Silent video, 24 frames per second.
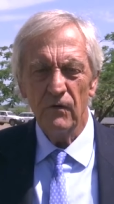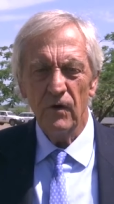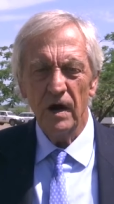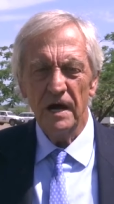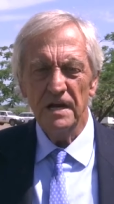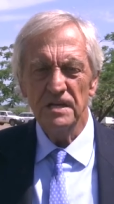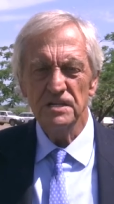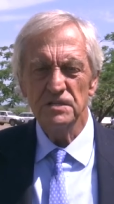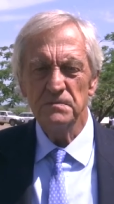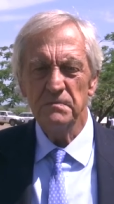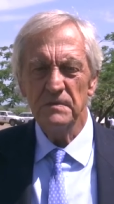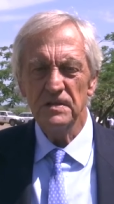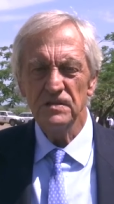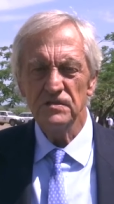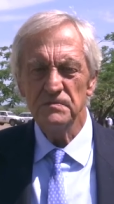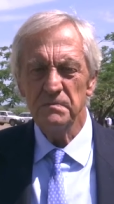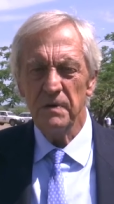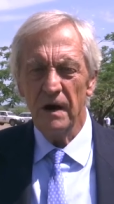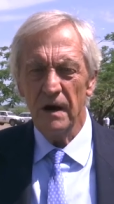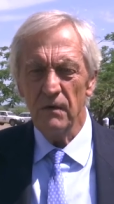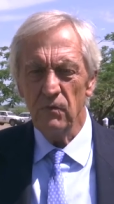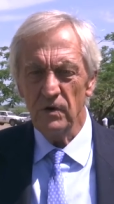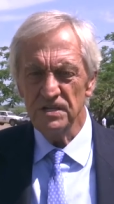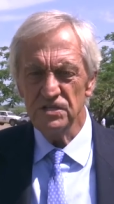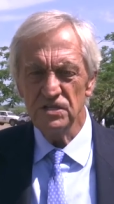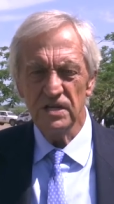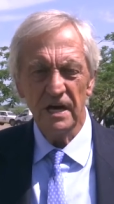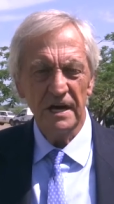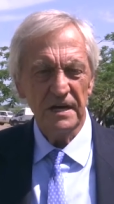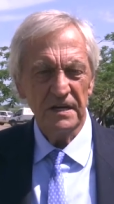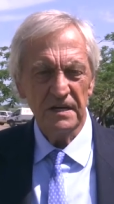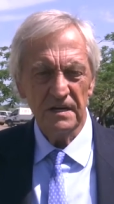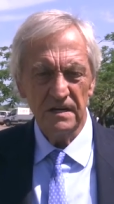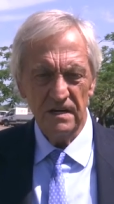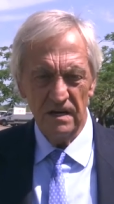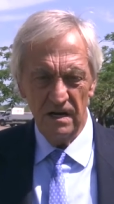arrangements by which
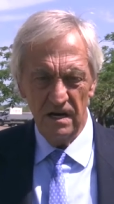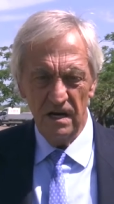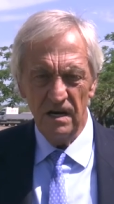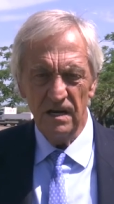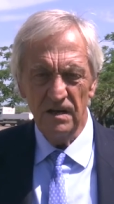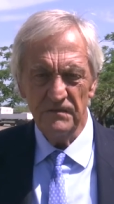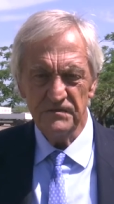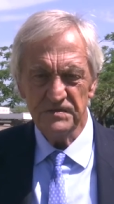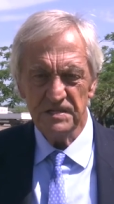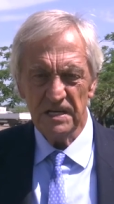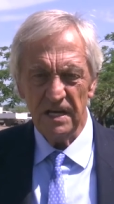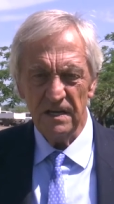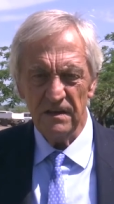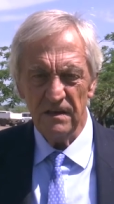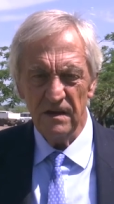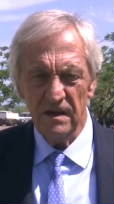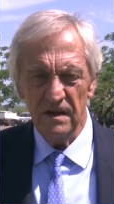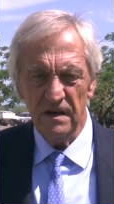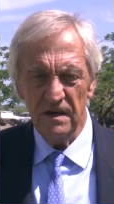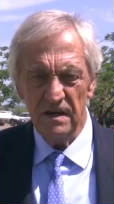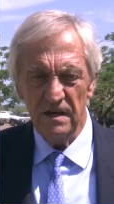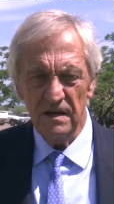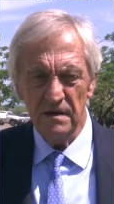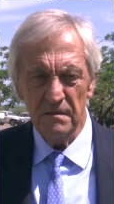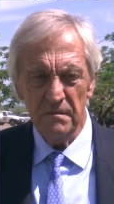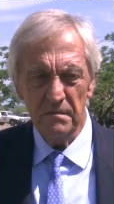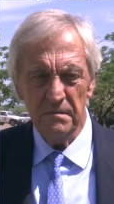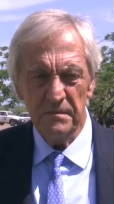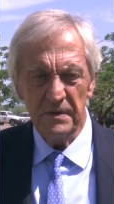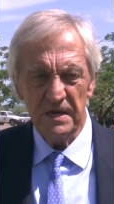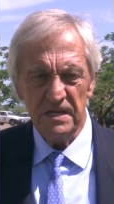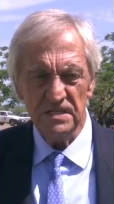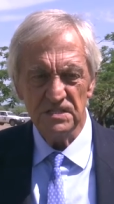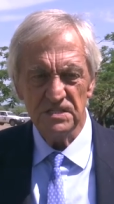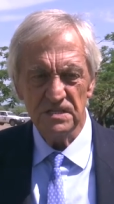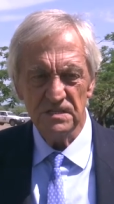they can live together in
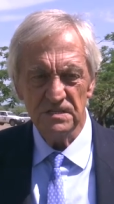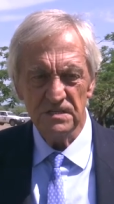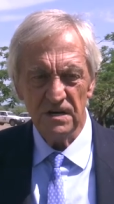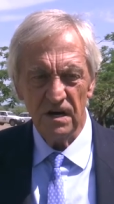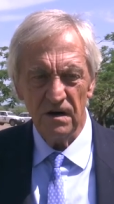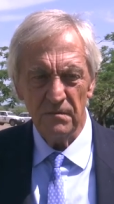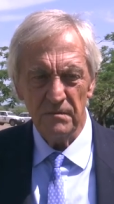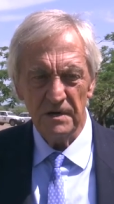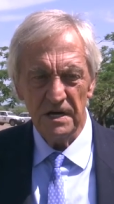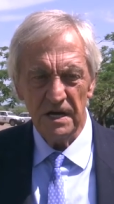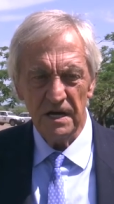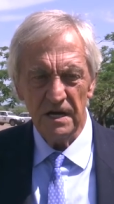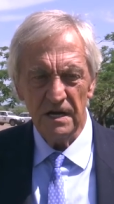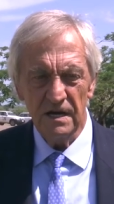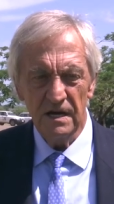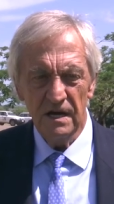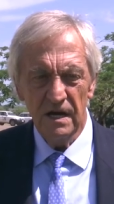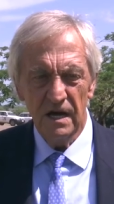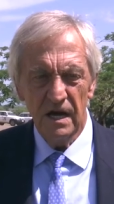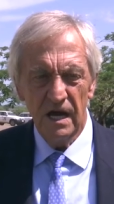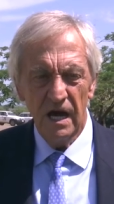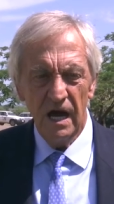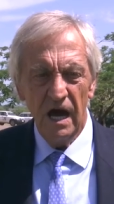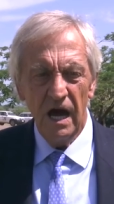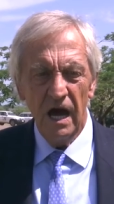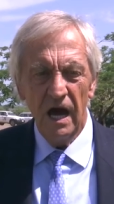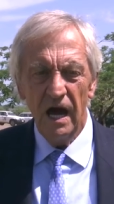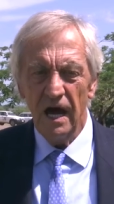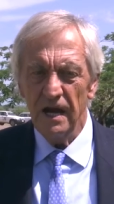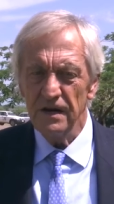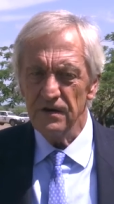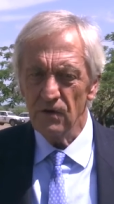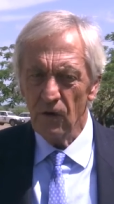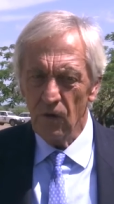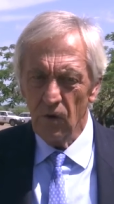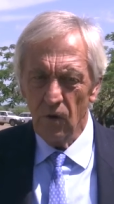peace and harmony,
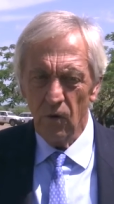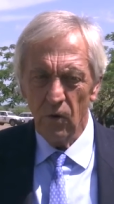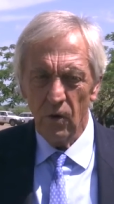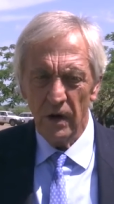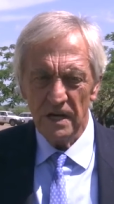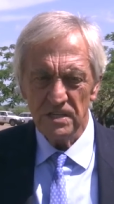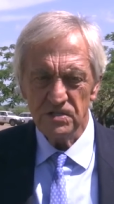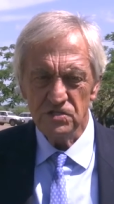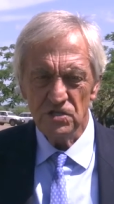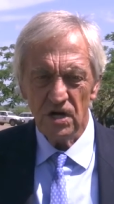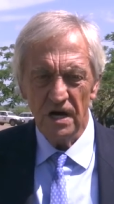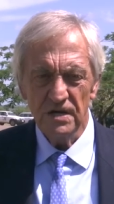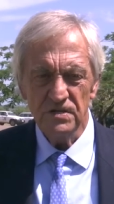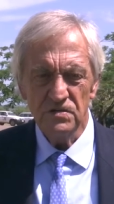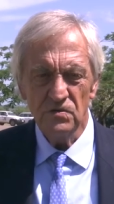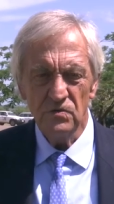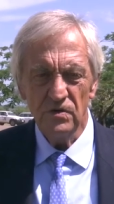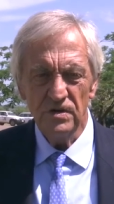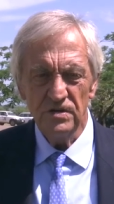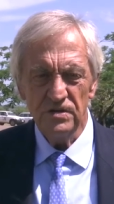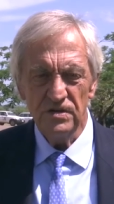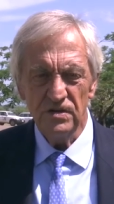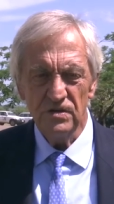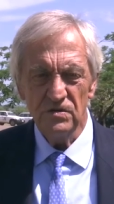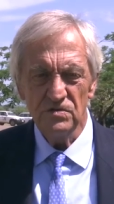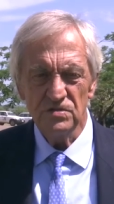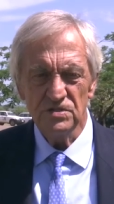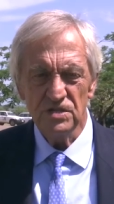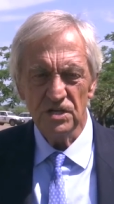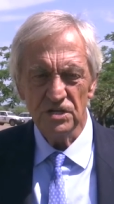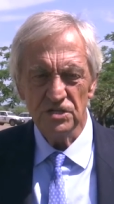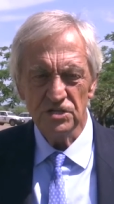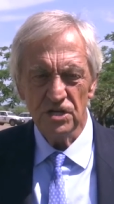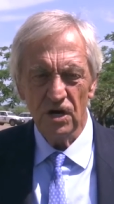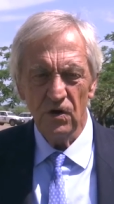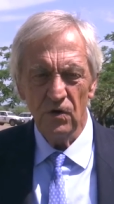and always trying to reduce
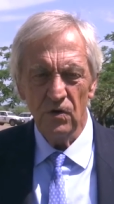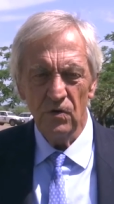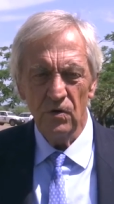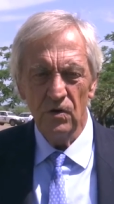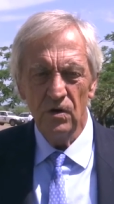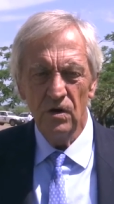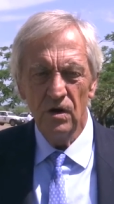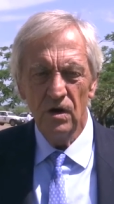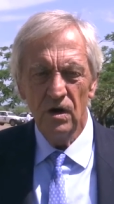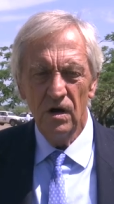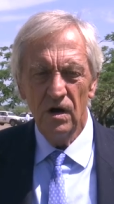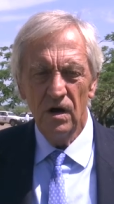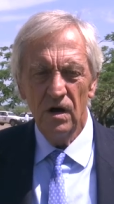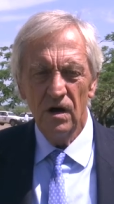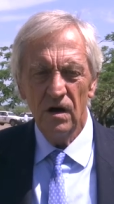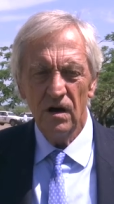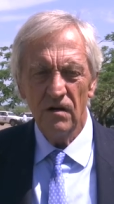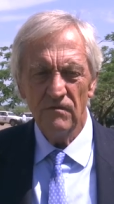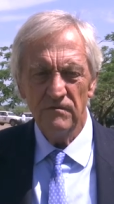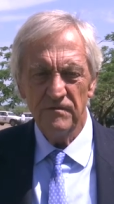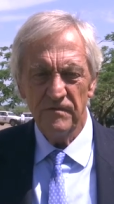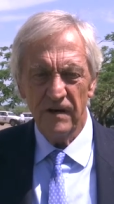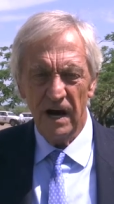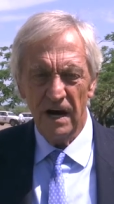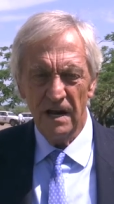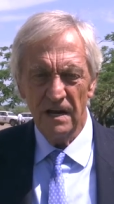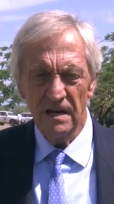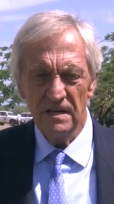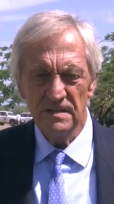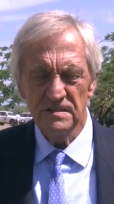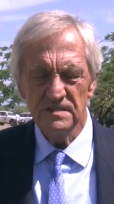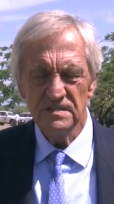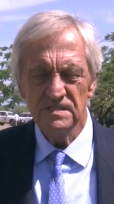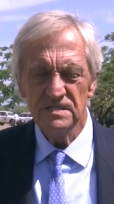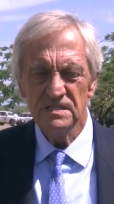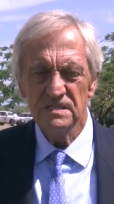the toll of
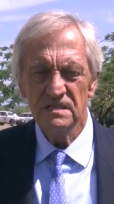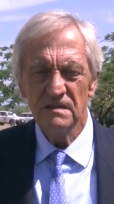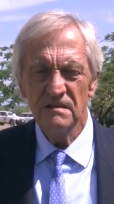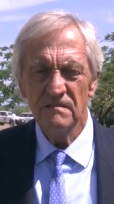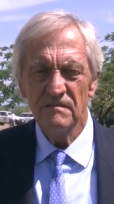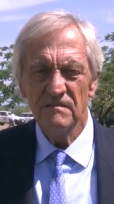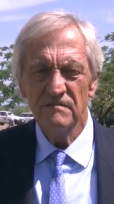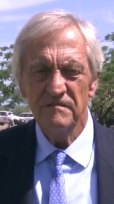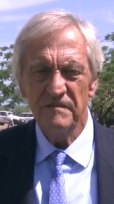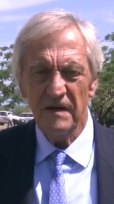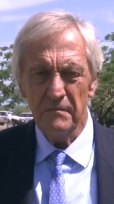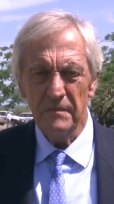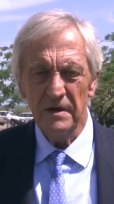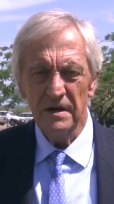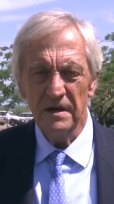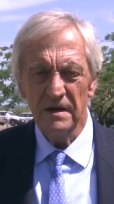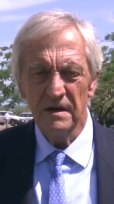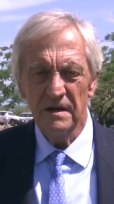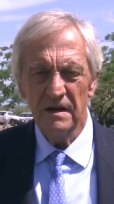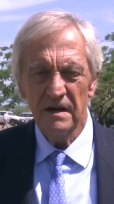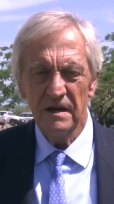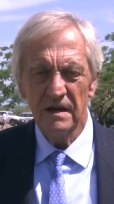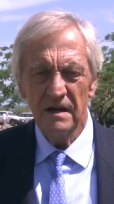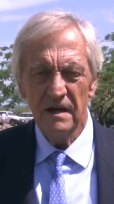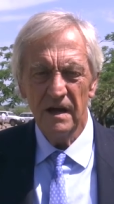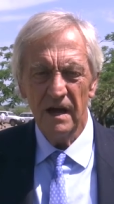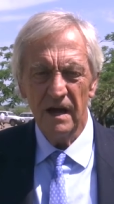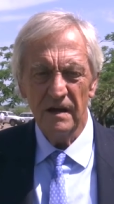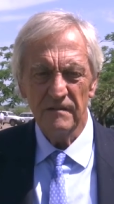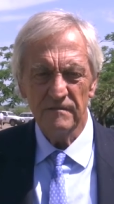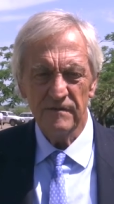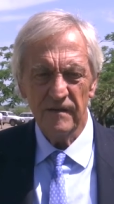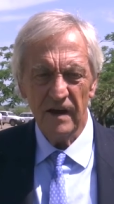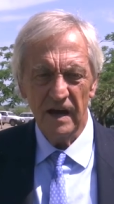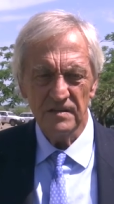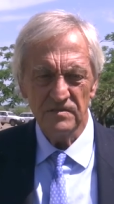violence, famine
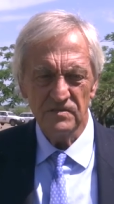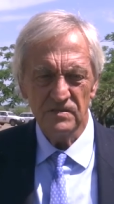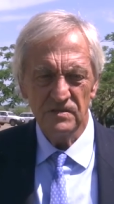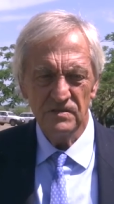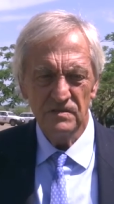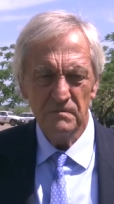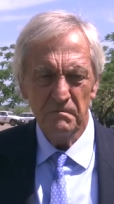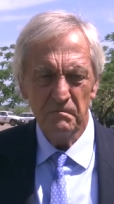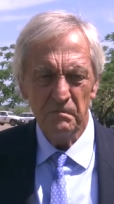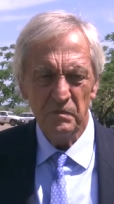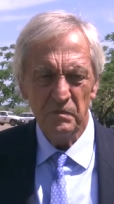and floods.